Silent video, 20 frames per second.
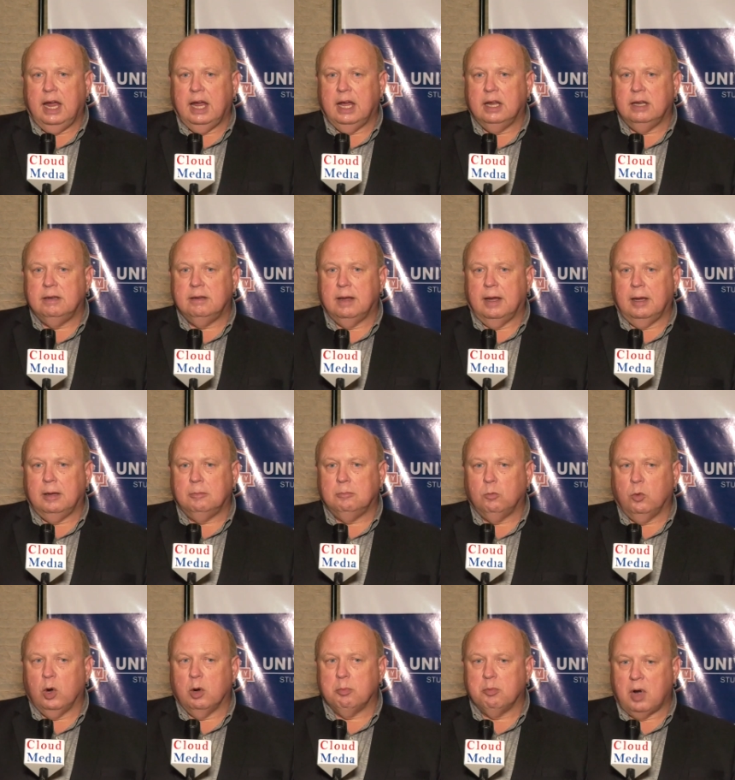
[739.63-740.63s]
and
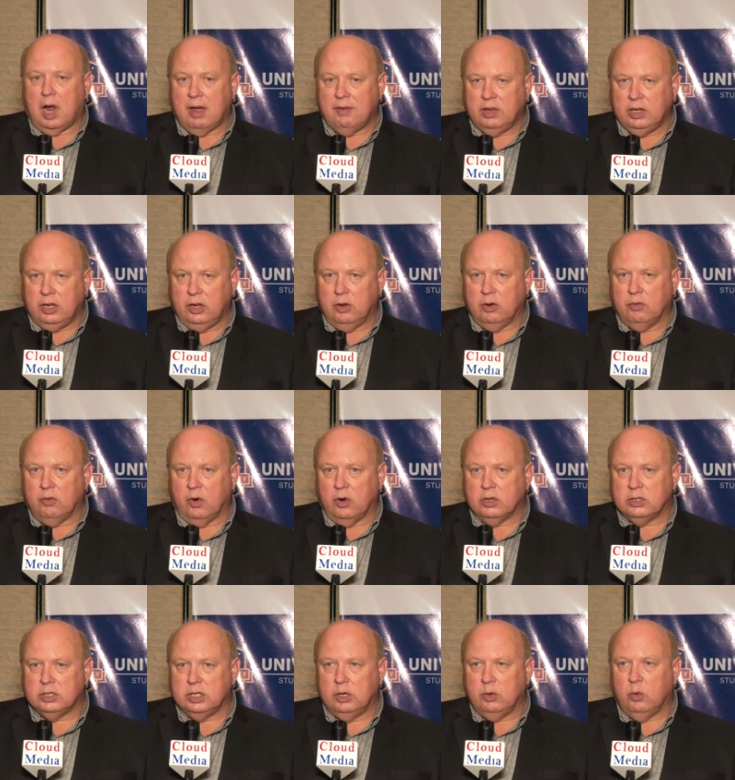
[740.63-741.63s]
we're a private
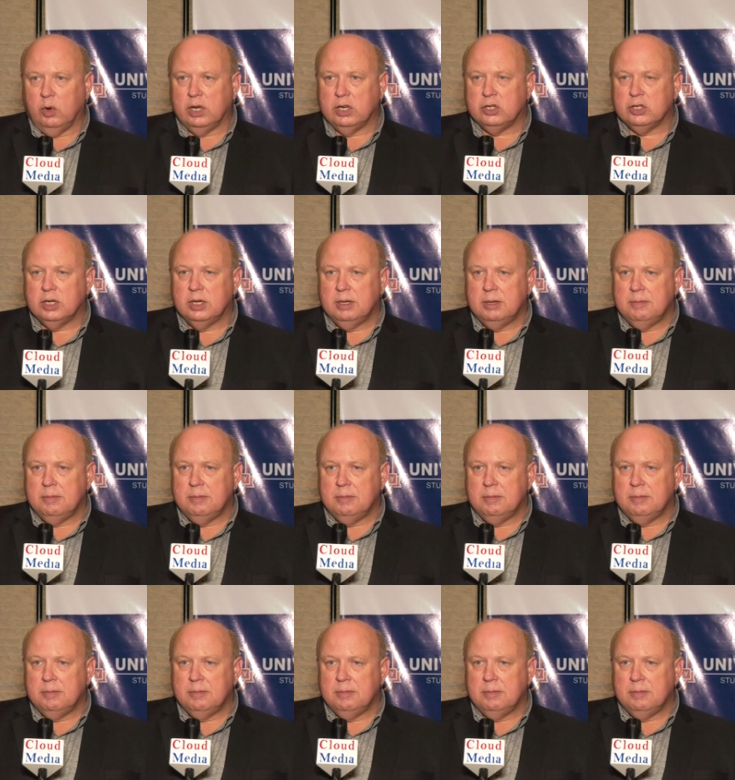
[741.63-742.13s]
university, which